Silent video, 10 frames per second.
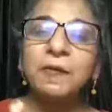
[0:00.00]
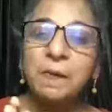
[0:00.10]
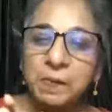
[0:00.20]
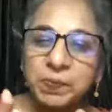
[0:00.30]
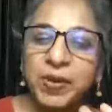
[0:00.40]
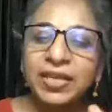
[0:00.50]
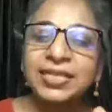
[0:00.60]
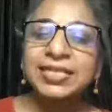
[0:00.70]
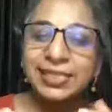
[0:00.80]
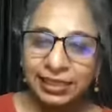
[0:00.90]
main
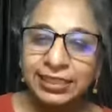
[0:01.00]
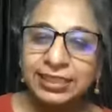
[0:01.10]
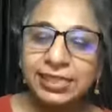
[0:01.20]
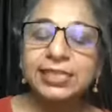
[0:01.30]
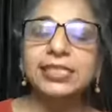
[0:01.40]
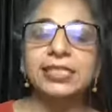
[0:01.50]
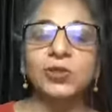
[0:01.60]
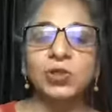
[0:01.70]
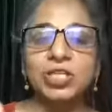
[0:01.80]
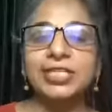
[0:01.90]
scientists,
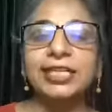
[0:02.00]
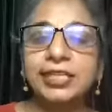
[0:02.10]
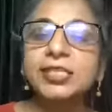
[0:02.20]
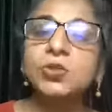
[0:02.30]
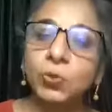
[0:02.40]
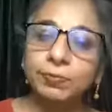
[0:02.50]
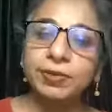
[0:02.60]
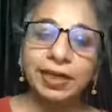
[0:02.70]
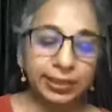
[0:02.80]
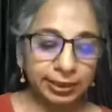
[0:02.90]
social scientists who were
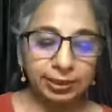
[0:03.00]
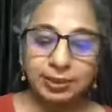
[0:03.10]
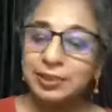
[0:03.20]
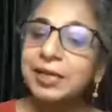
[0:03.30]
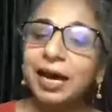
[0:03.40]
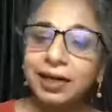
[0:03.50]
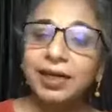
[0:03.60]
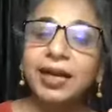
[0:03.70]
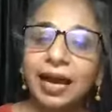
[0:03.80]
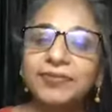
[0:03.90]
behind this are
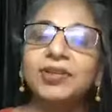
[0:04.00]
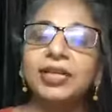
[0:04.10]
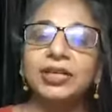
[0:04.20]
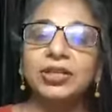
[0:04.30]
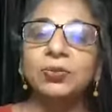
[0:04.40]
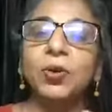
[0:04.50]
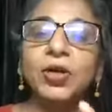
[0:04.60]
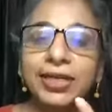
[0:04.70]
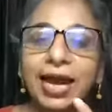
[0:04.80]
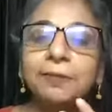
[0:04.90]
Anthony Greenwald
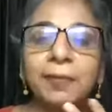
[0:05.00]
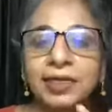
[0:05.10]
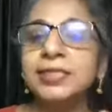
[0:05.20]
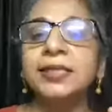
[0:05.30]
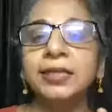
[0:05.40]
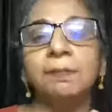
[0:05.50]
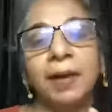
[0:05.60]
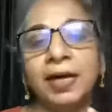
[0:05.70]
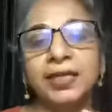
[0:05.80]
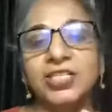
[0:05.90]
and Mahzareen
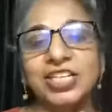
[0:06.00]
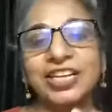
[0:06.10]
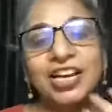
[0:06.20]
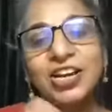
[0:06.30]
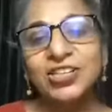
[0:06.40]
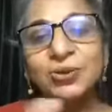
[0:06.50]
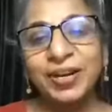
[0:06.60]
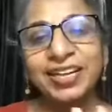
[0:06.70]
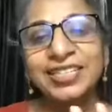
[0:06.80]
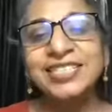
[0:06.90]
Banaji. So when
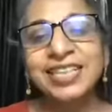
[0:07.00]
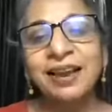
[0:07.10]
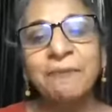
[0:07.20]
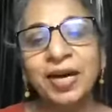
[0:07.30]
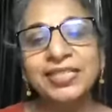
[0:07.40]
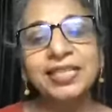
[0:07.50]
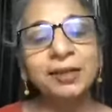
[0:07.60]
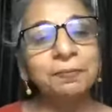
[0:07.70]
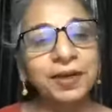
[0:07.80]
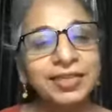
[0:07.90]
I say Mahzareen
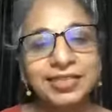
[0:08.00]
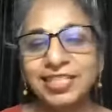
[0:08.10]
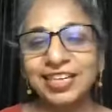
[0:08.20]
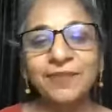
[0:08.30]
Banaji,